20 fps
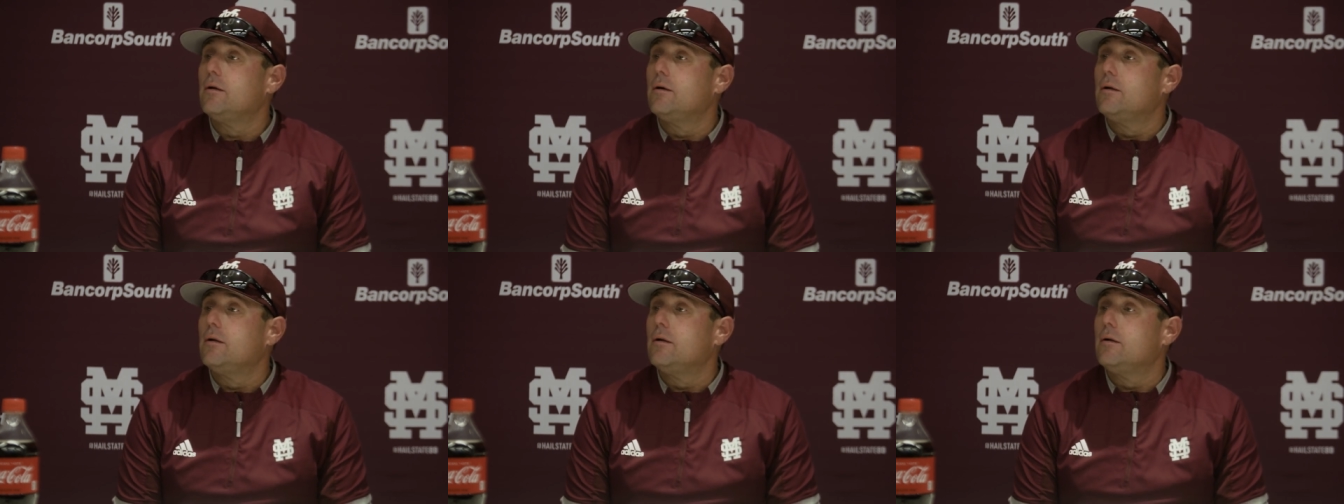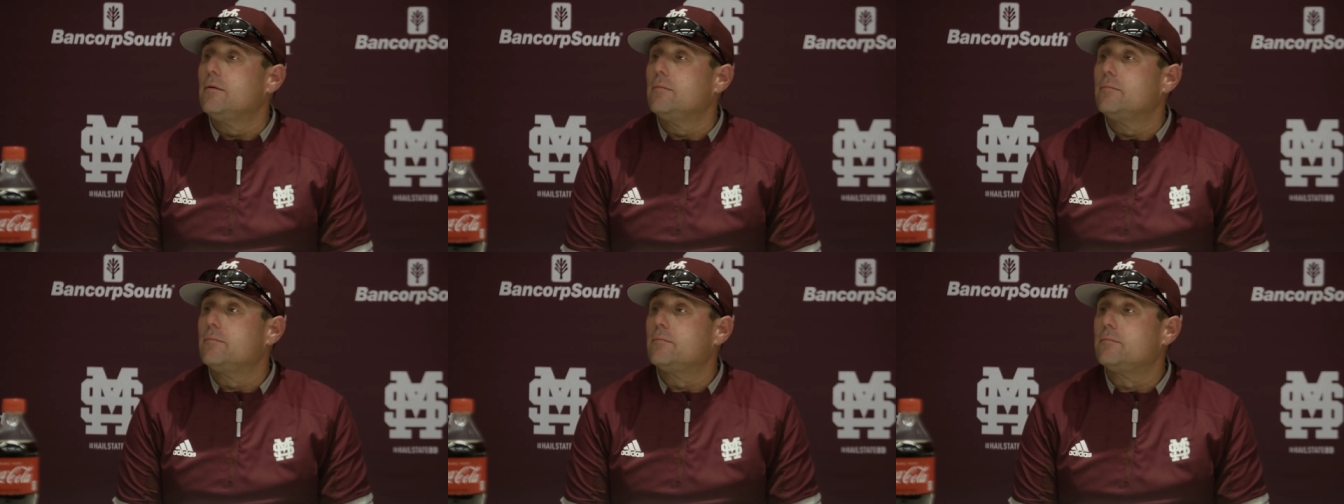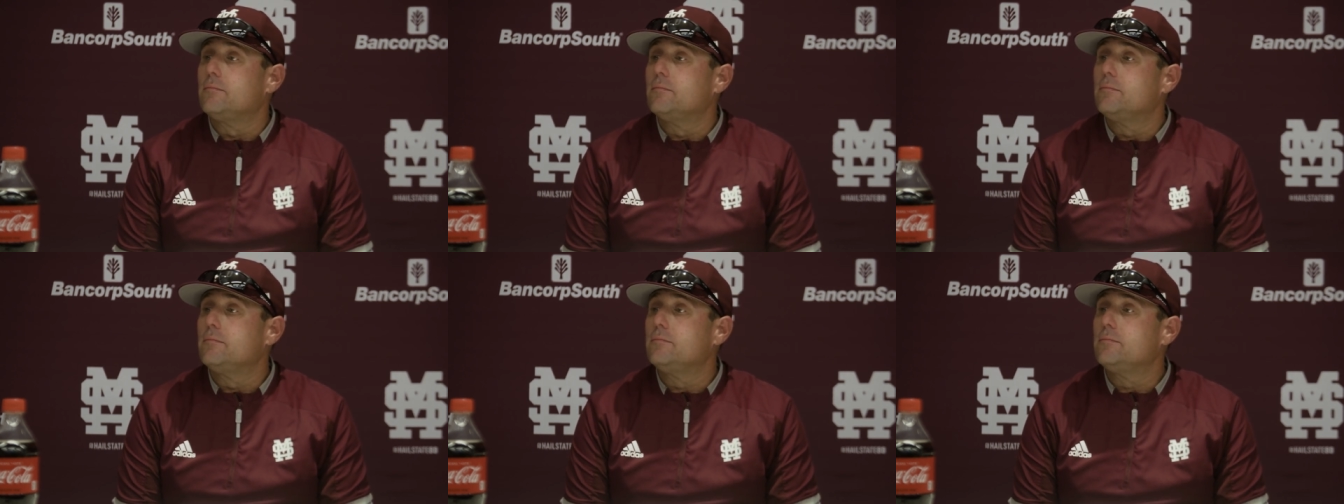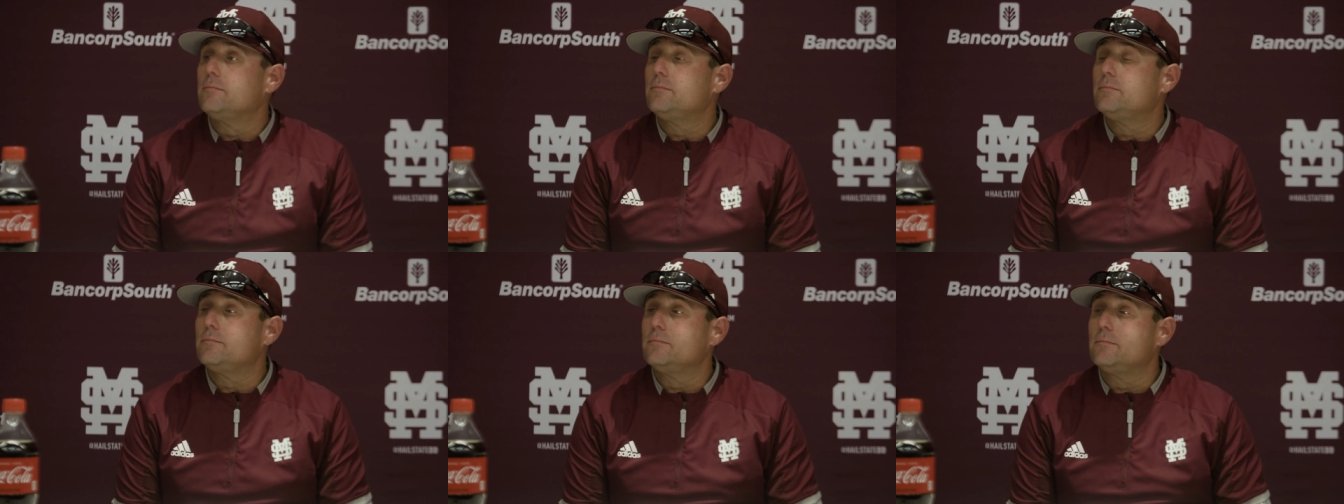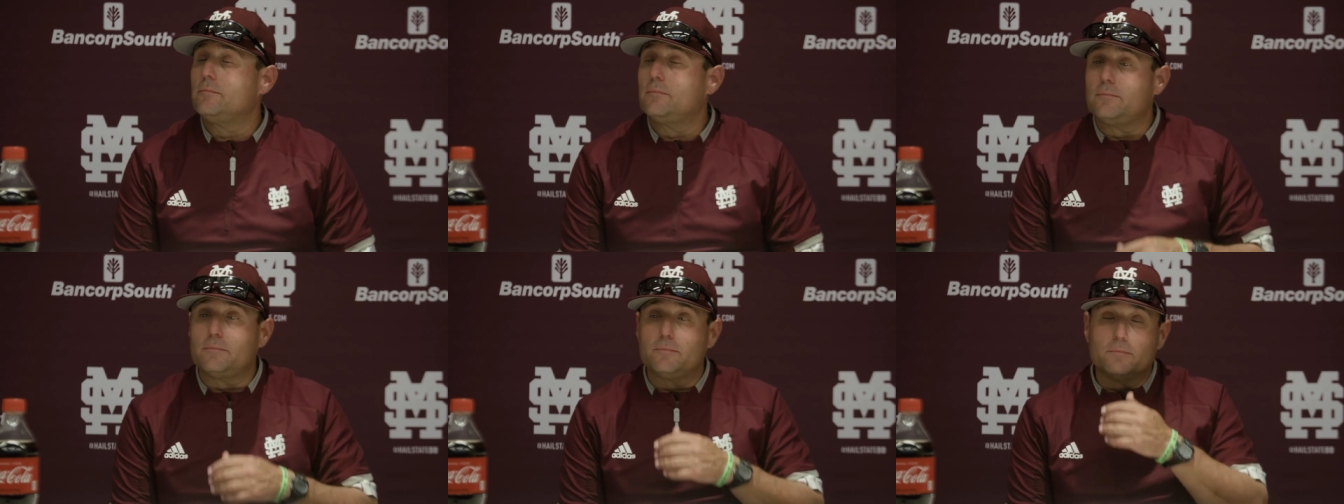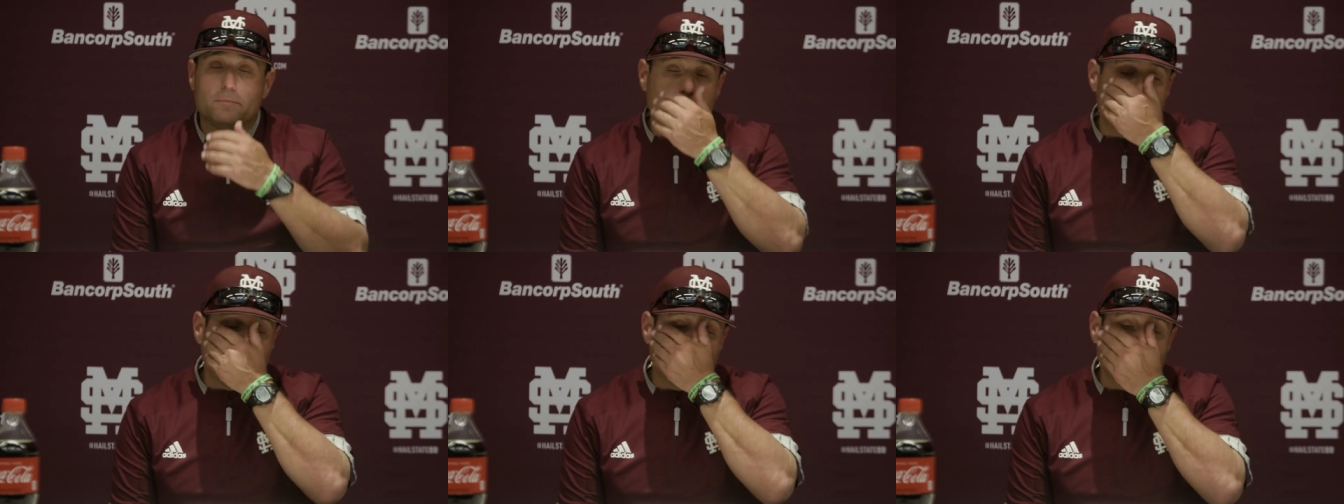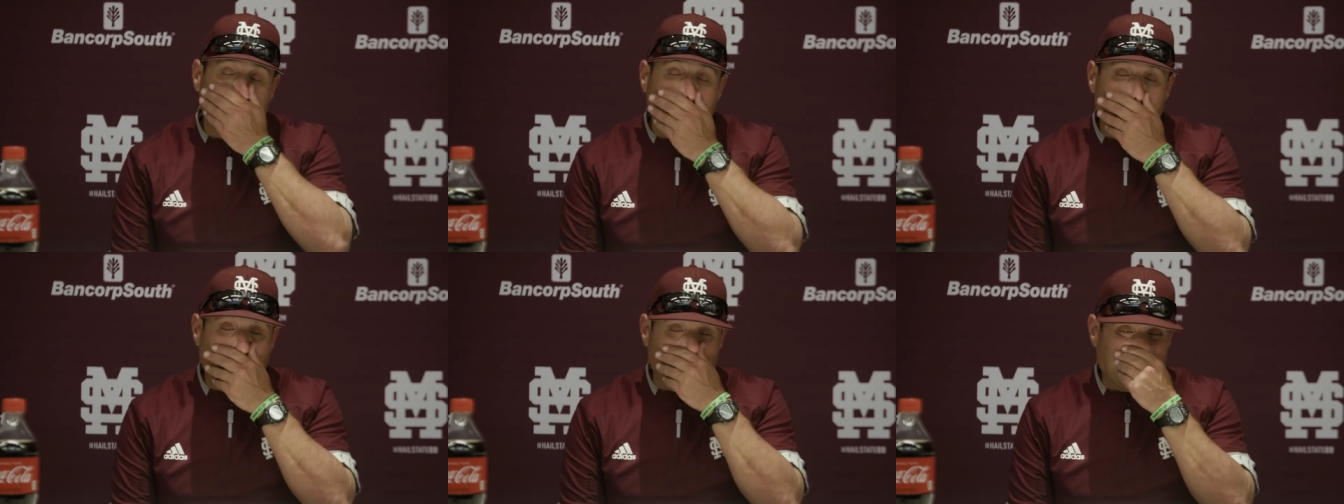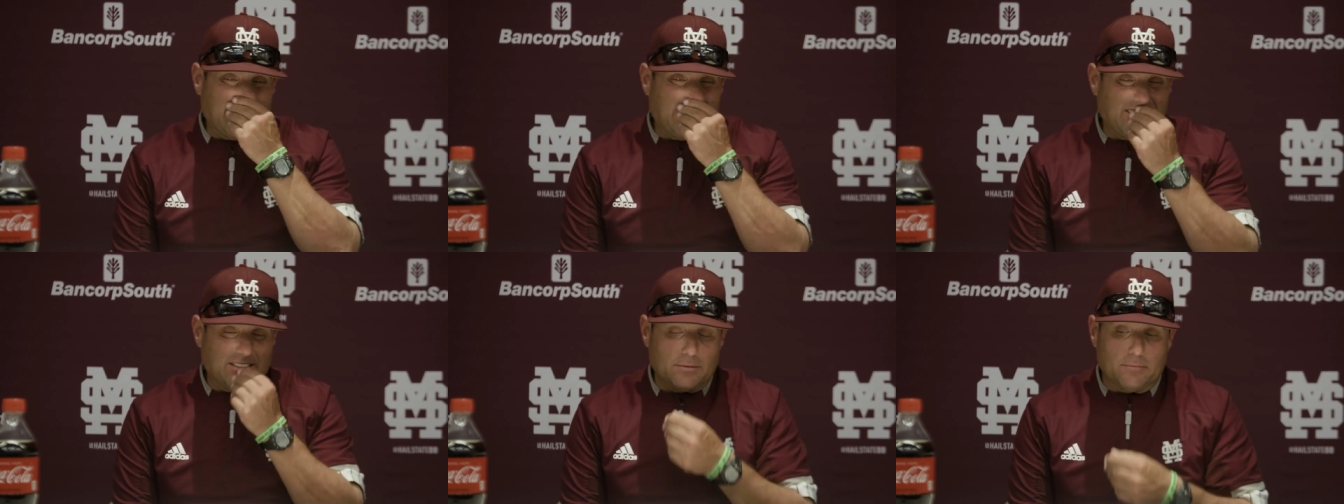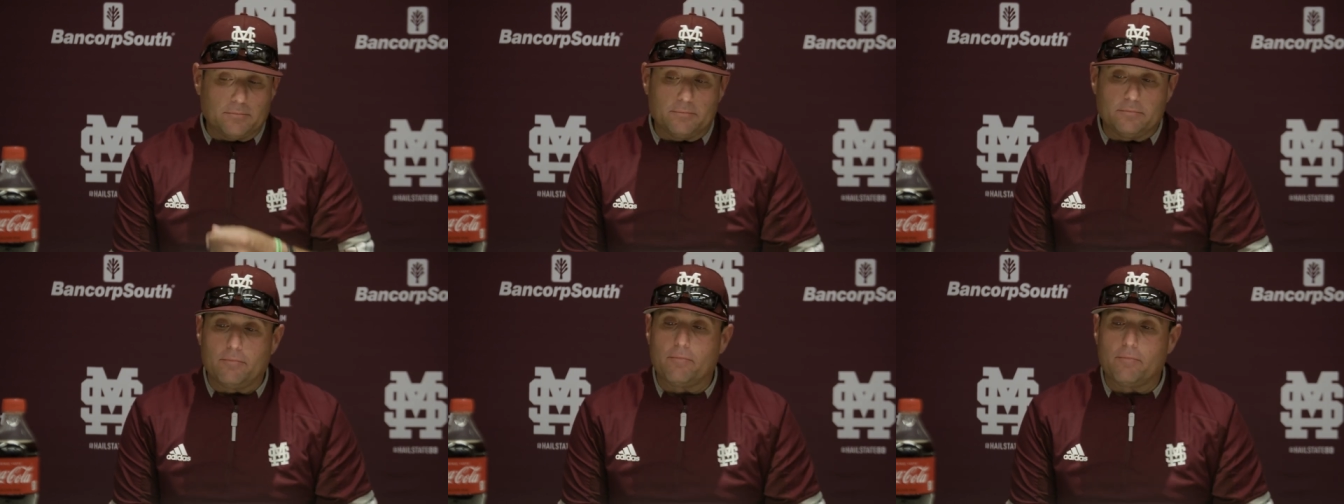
just how much trust do you have in this group to kind of be able to stomach the,